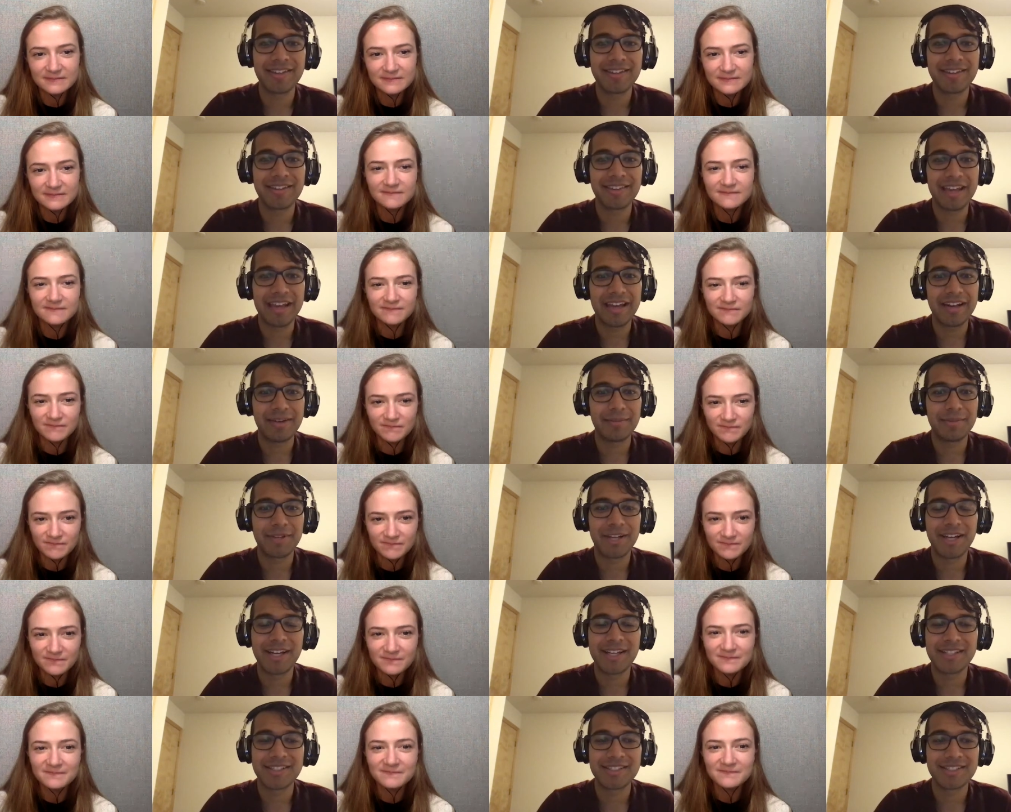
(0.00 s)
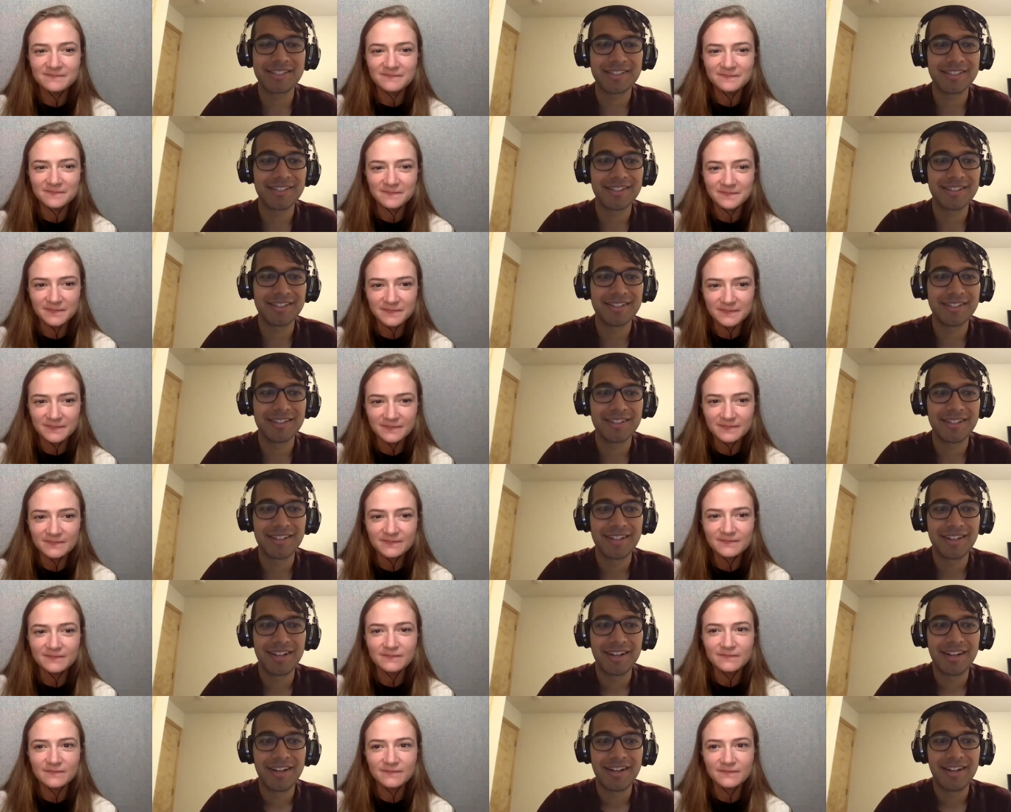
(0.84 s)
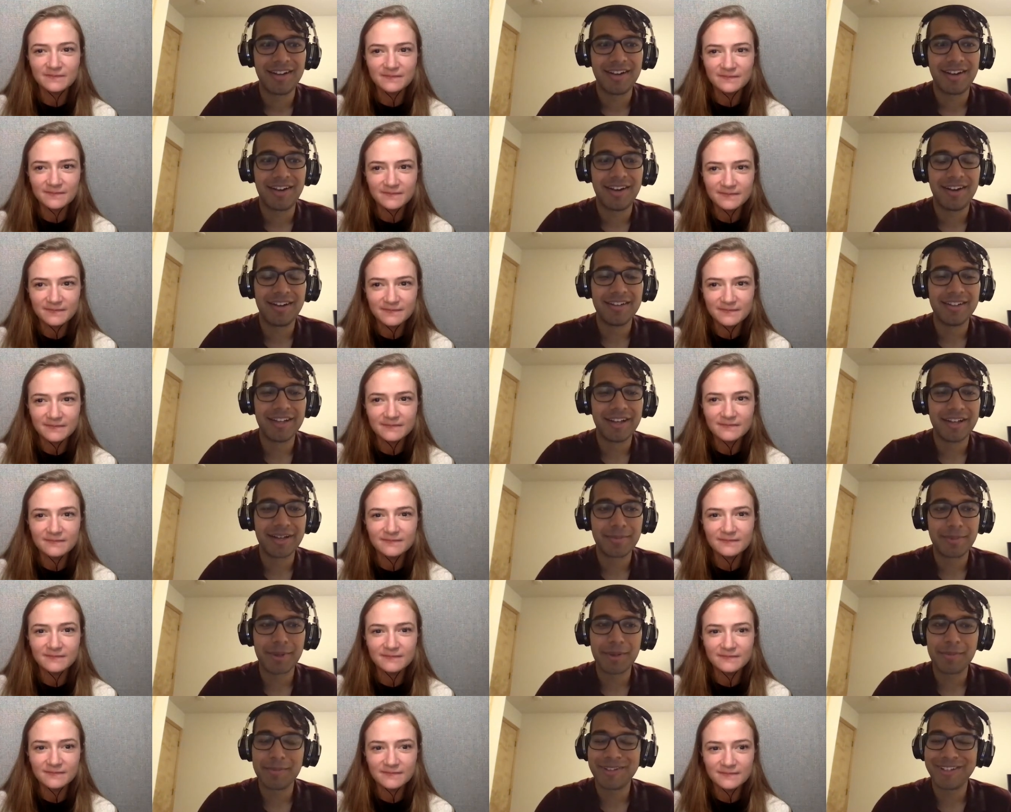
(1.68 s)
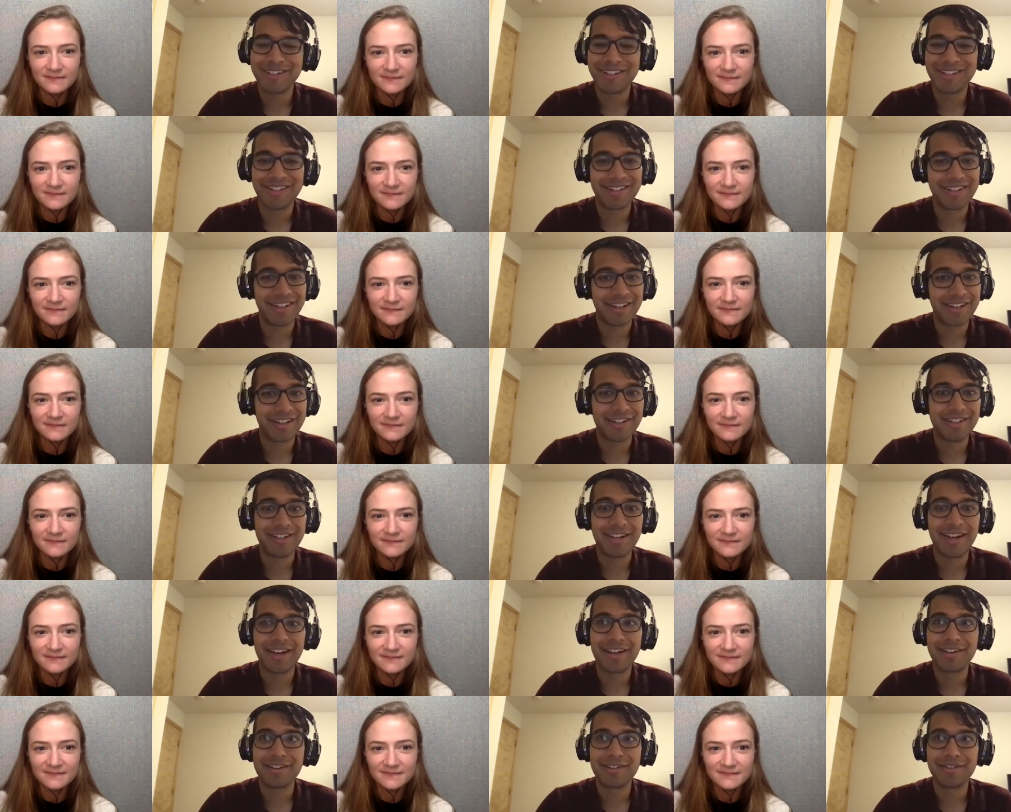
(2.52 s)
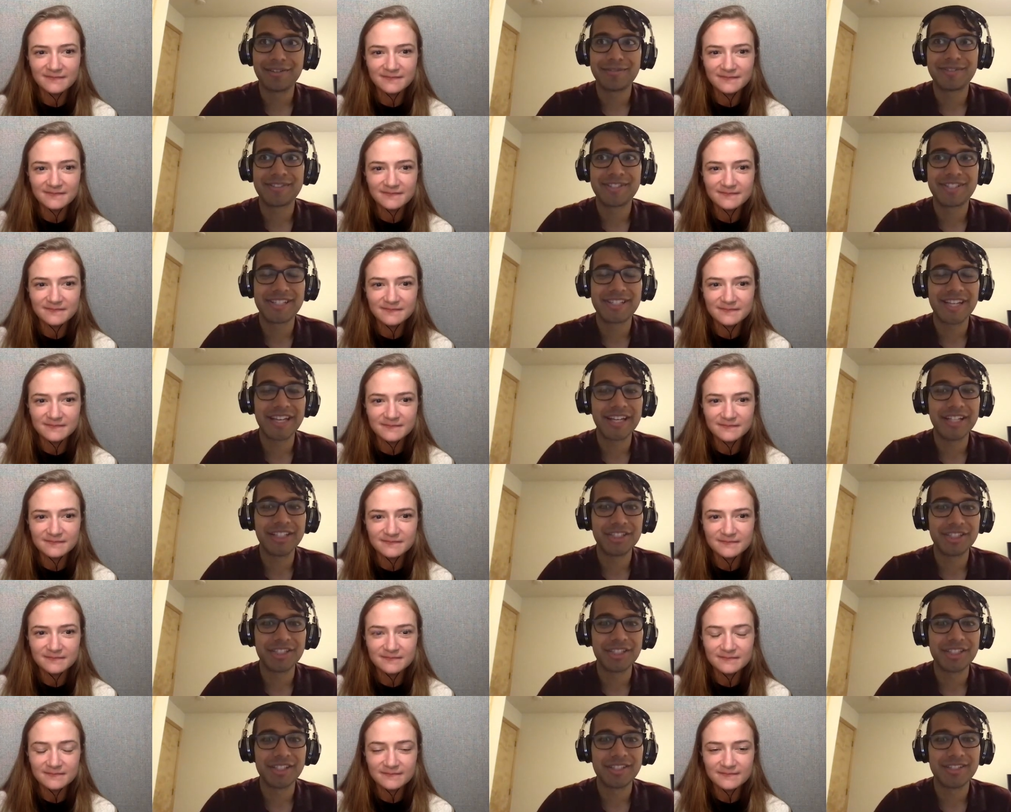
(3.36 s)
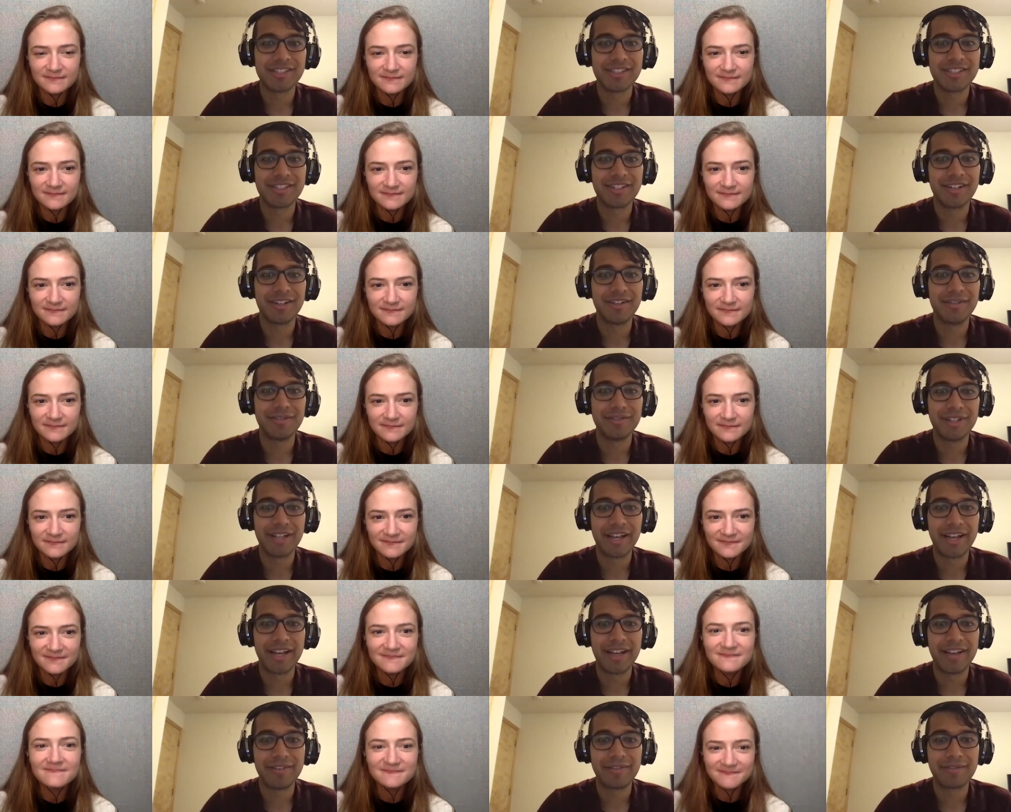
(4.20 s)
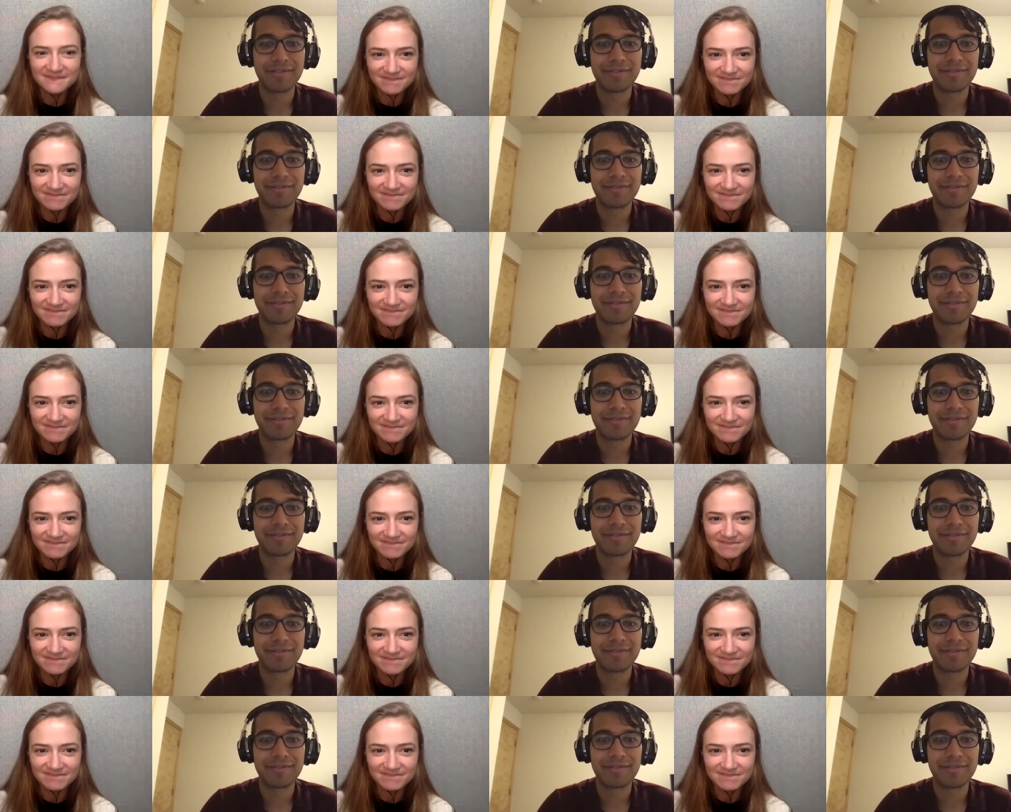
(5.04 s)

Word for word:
Speaker 1: that applies to a lot of people in like a lot of stages of life.